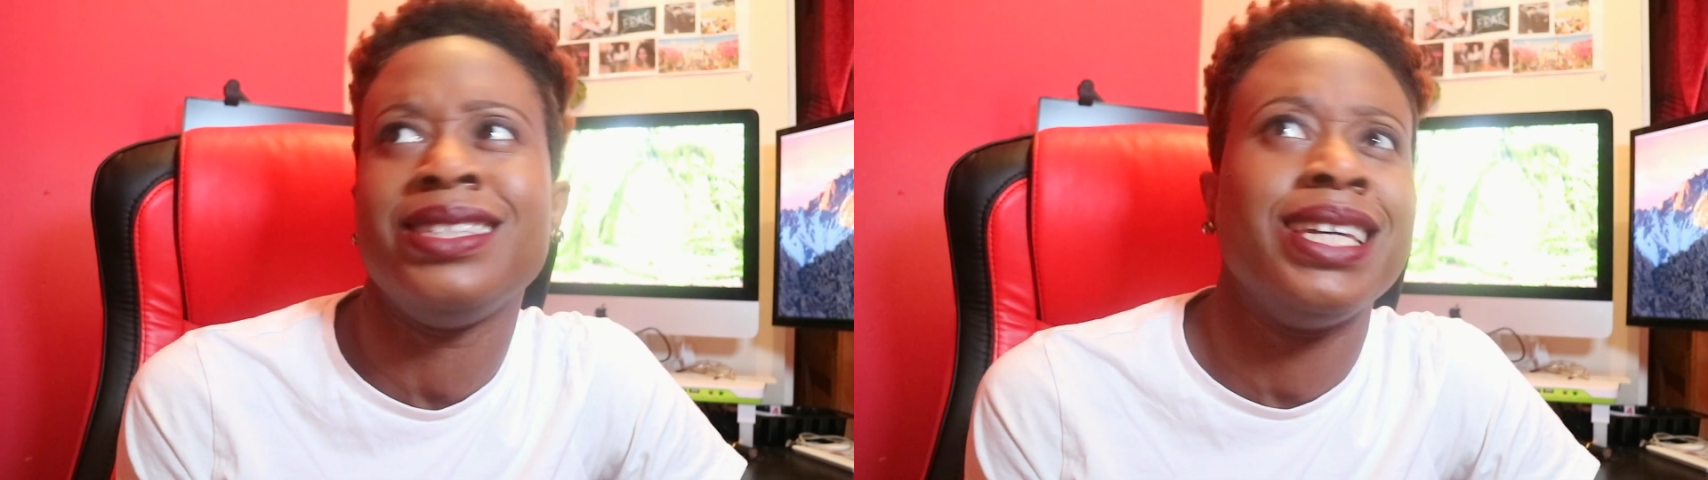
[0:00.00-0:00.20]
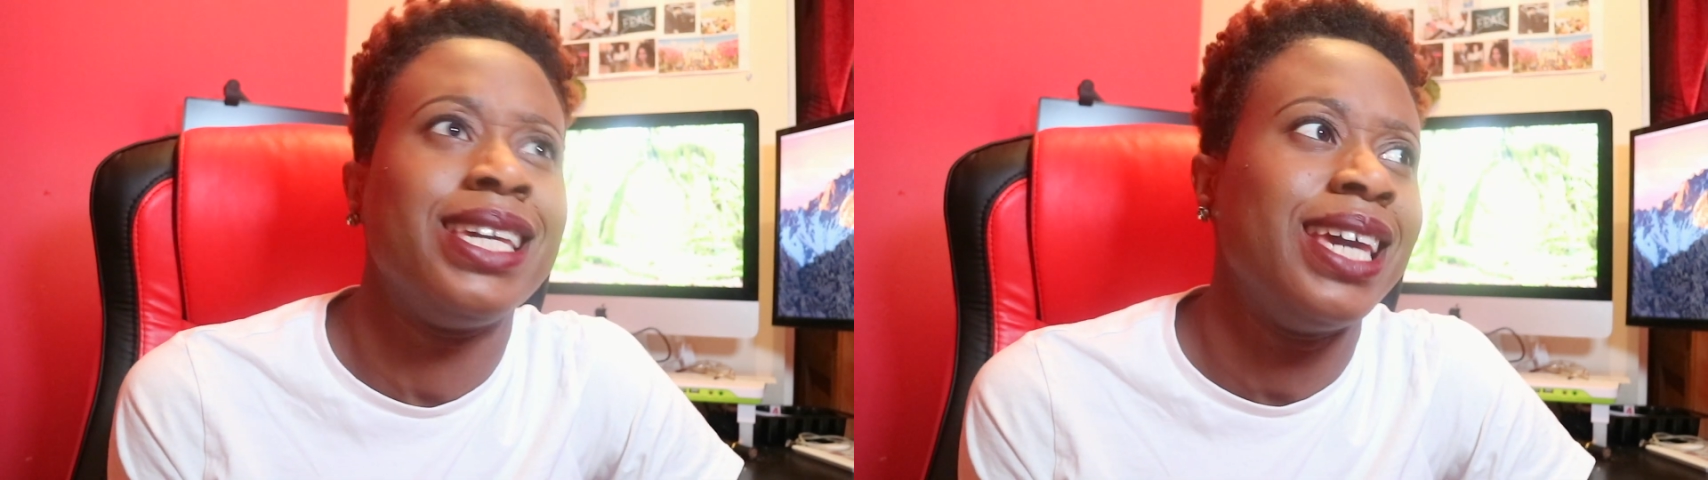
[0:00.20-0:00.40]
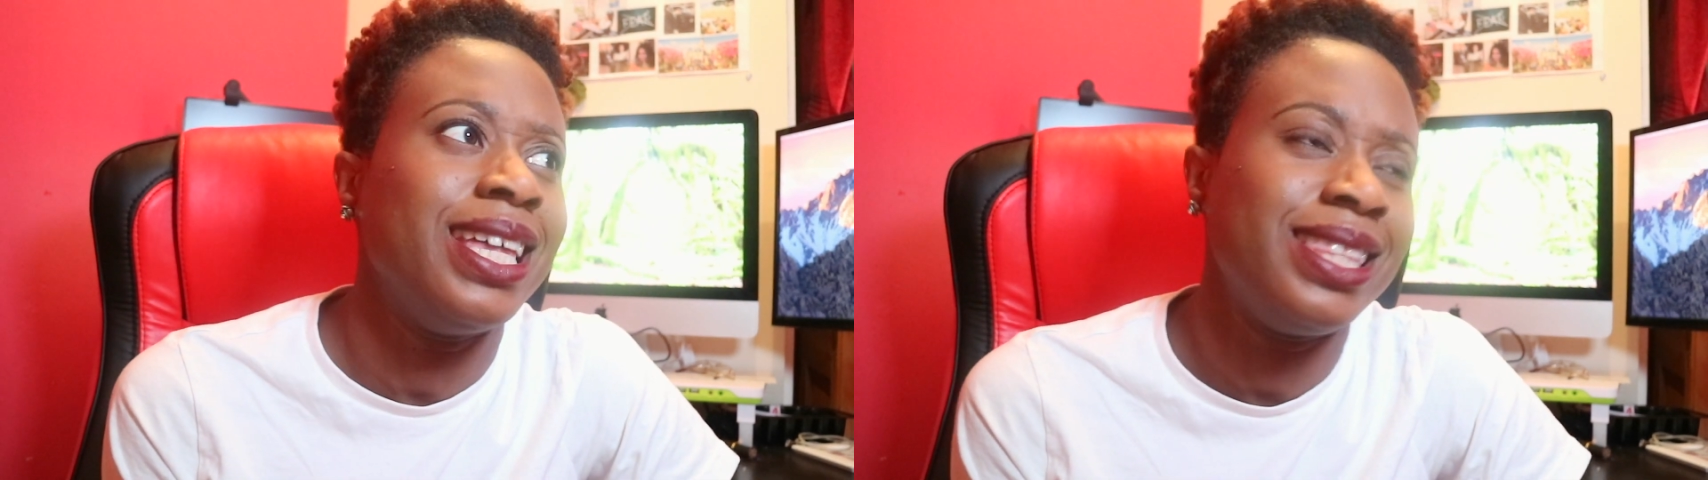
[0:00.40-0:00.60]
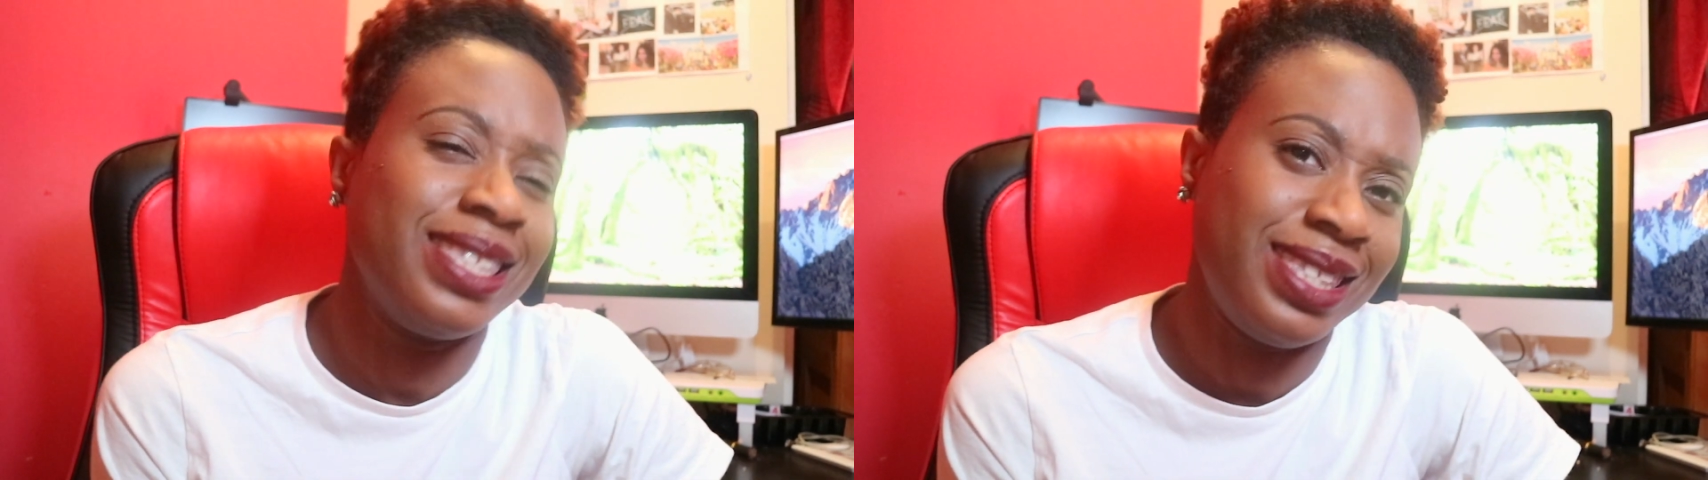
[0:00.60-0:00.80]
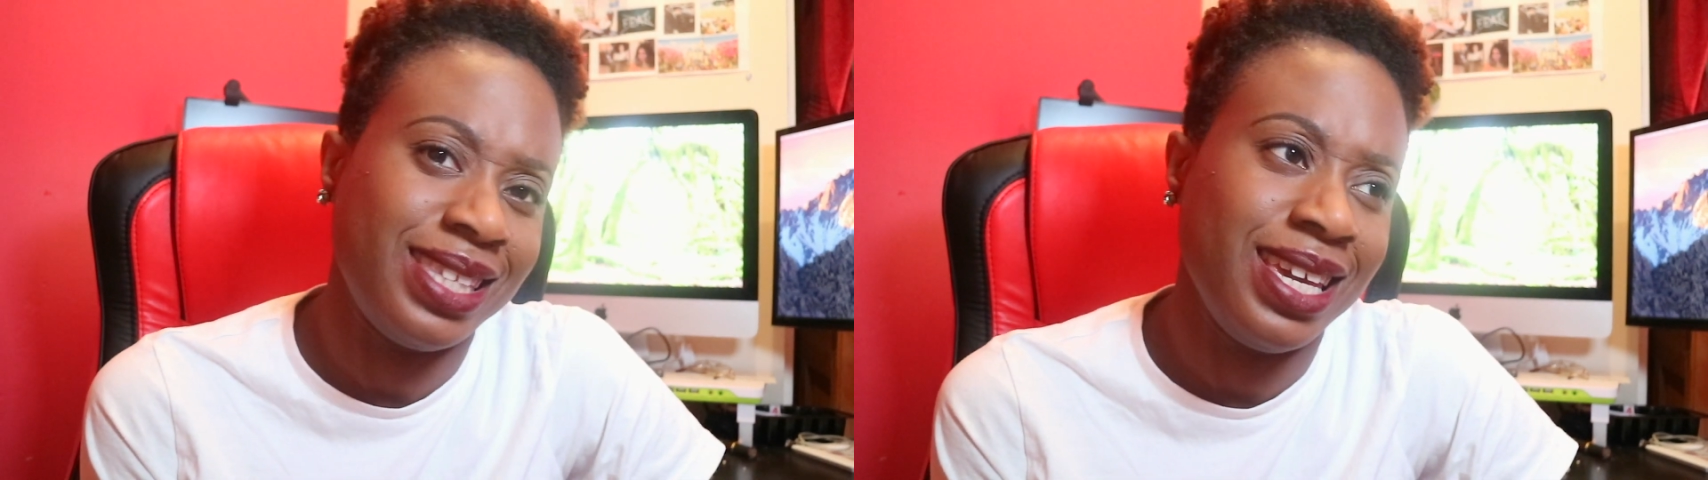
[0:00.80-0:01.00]
you get
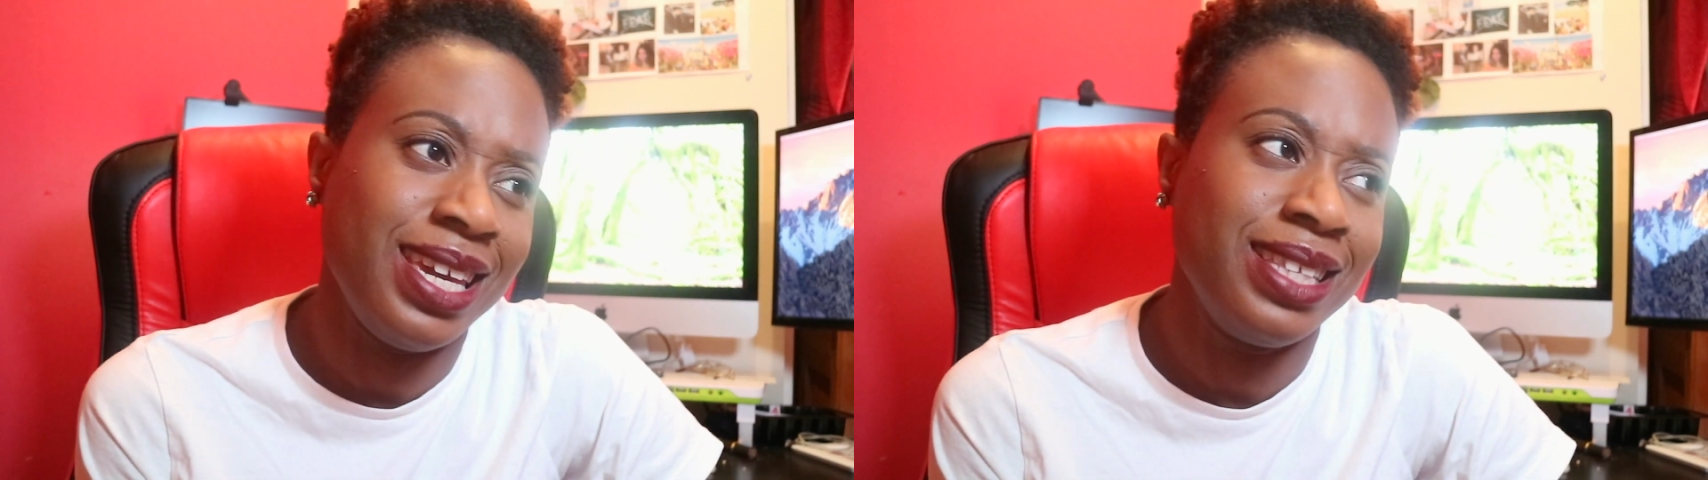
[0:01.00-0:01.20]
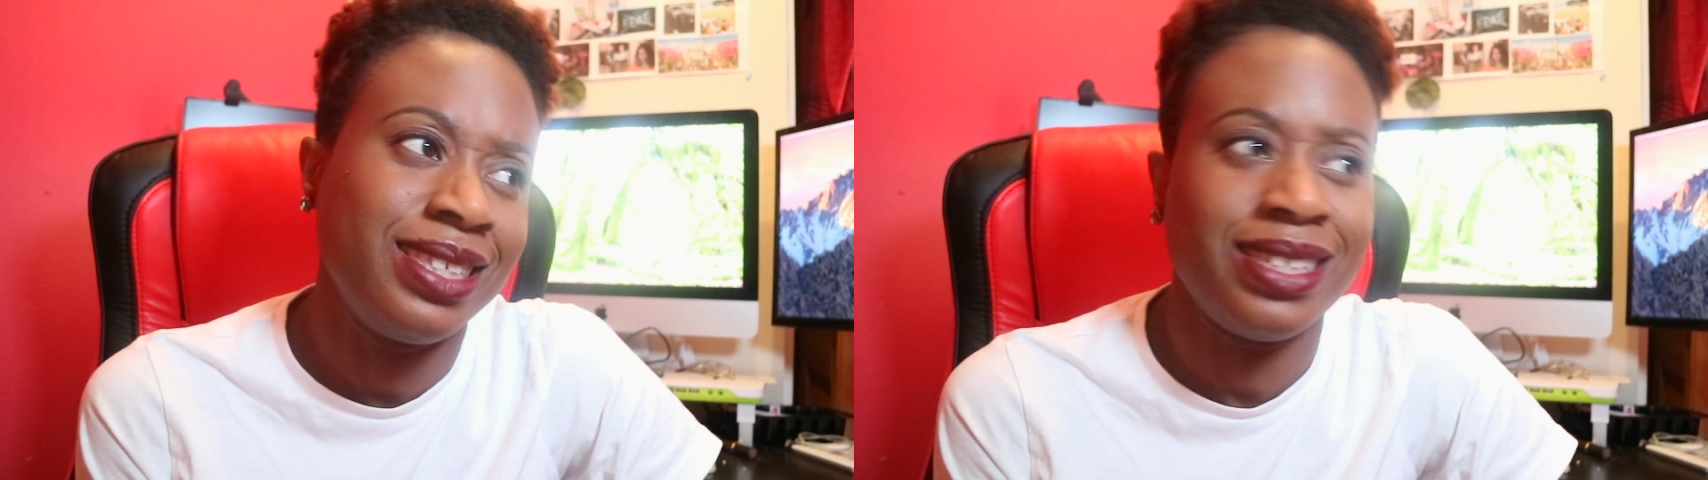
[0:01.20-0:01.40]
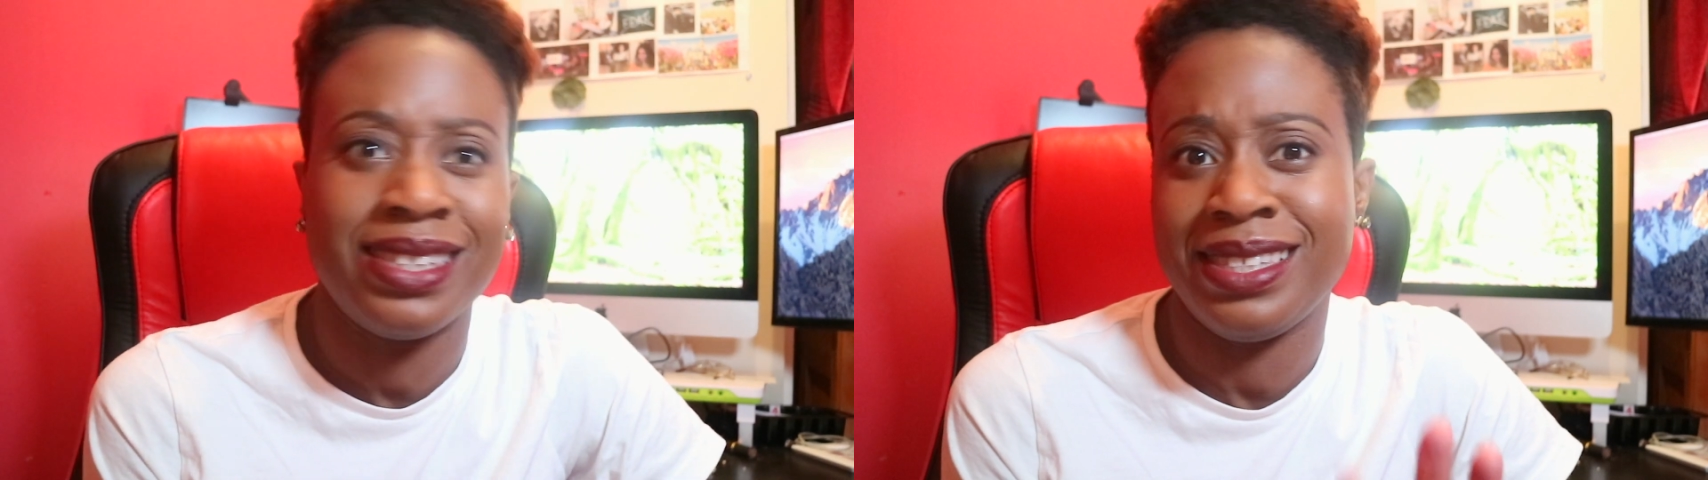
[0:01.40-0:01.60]
the seeds,